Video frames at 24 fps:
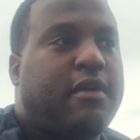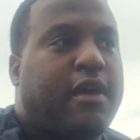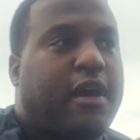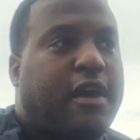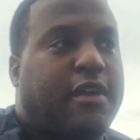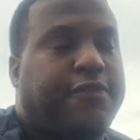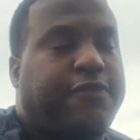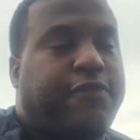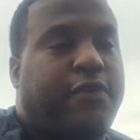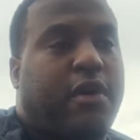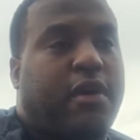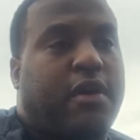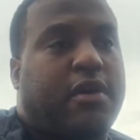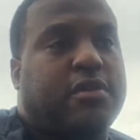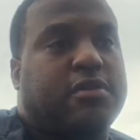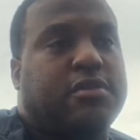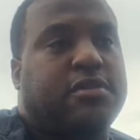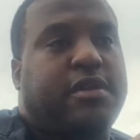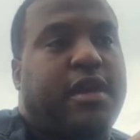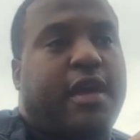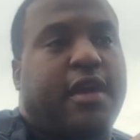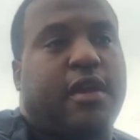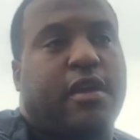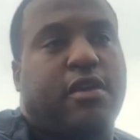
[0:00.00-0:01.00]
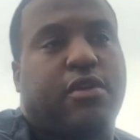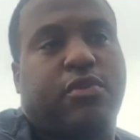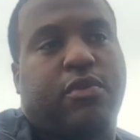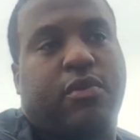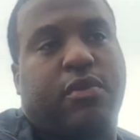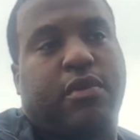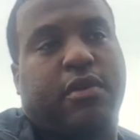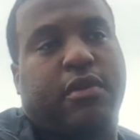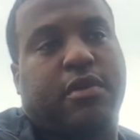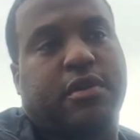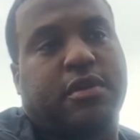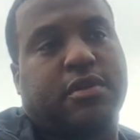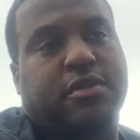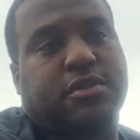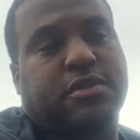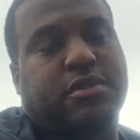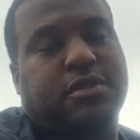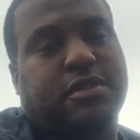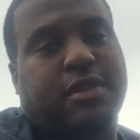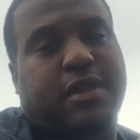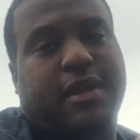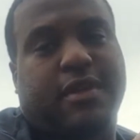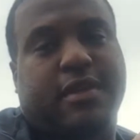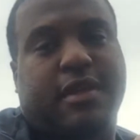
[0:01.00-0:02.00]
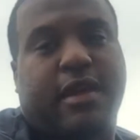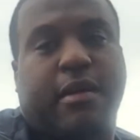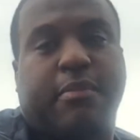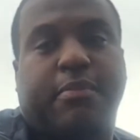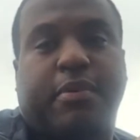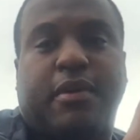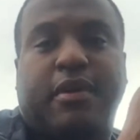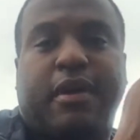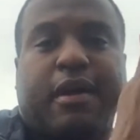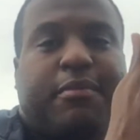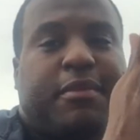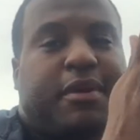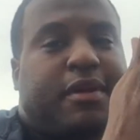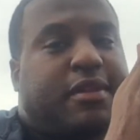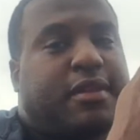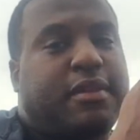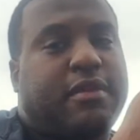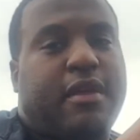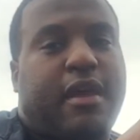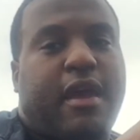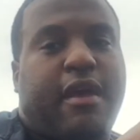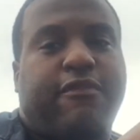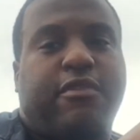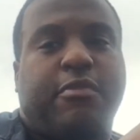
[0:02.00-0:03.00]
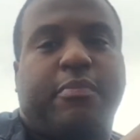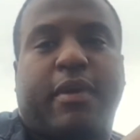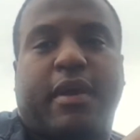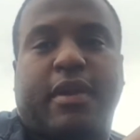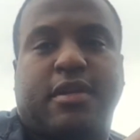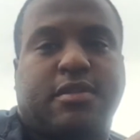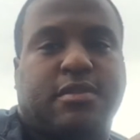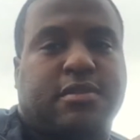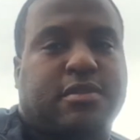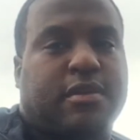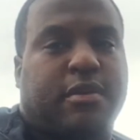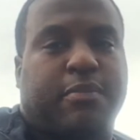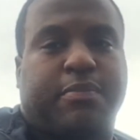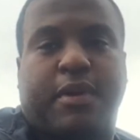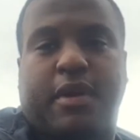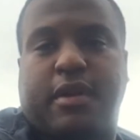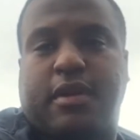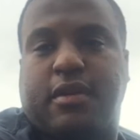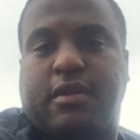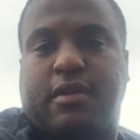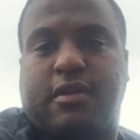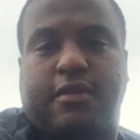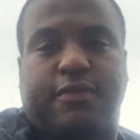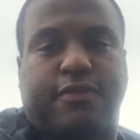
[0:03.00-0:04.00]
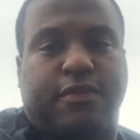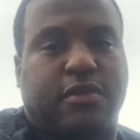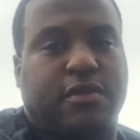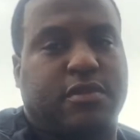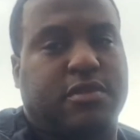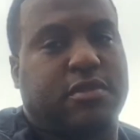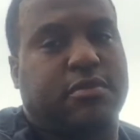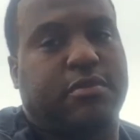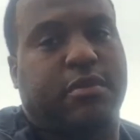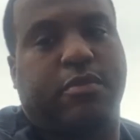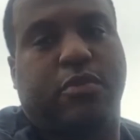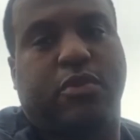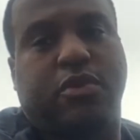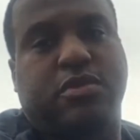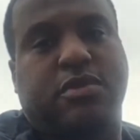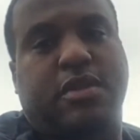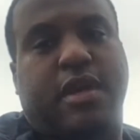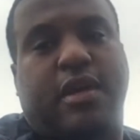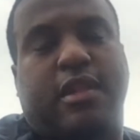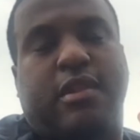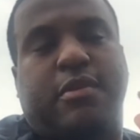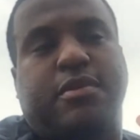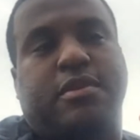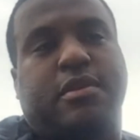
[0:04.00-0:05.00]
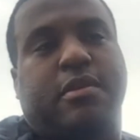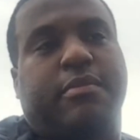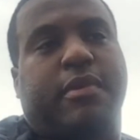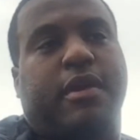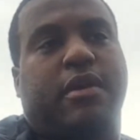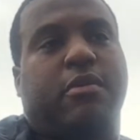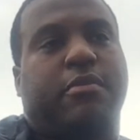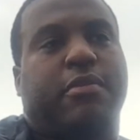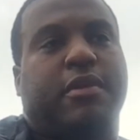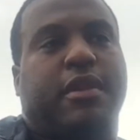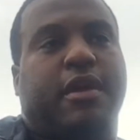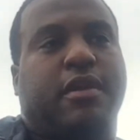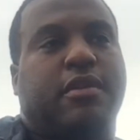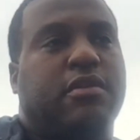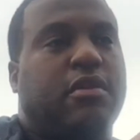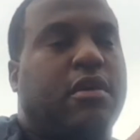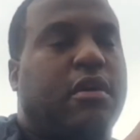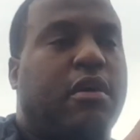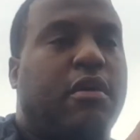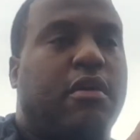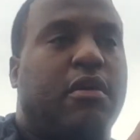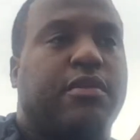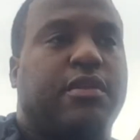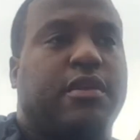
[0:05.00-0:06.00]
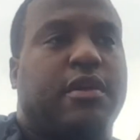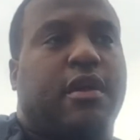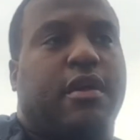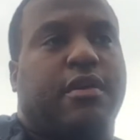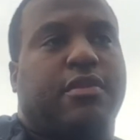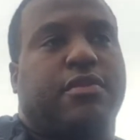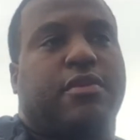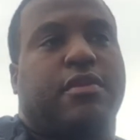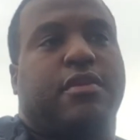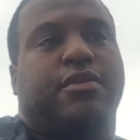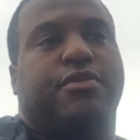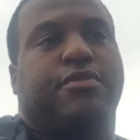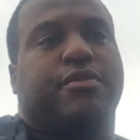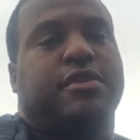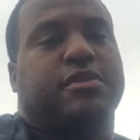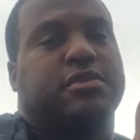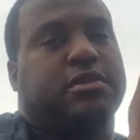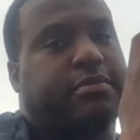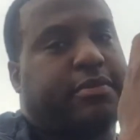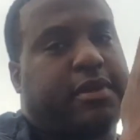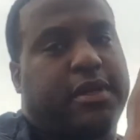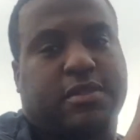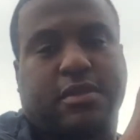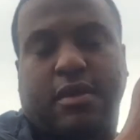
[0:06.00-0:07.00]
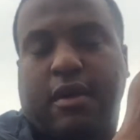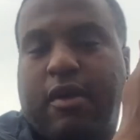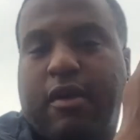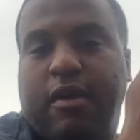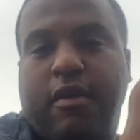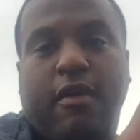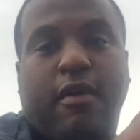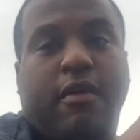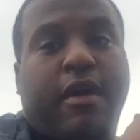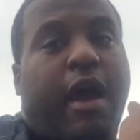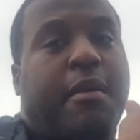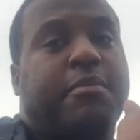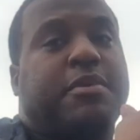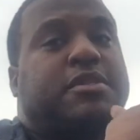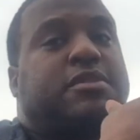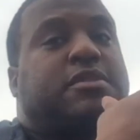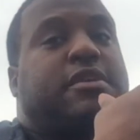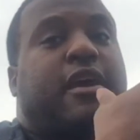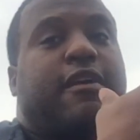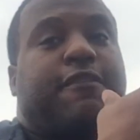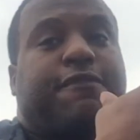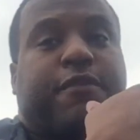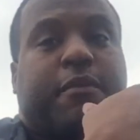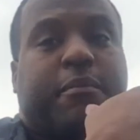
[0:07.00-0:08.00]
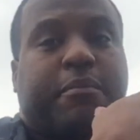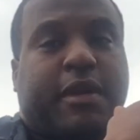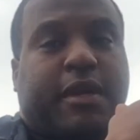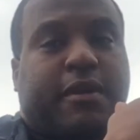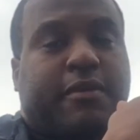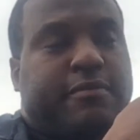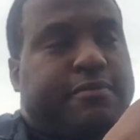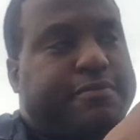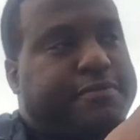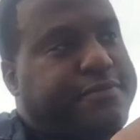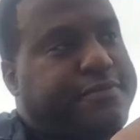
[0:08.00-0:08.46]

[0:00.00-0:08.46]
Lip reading: as far as taking corners and shit like that. But I mean, everybody's opinion differs. You know, most likely somebody will be like, no, the R33 is the best. I'm just saying for me.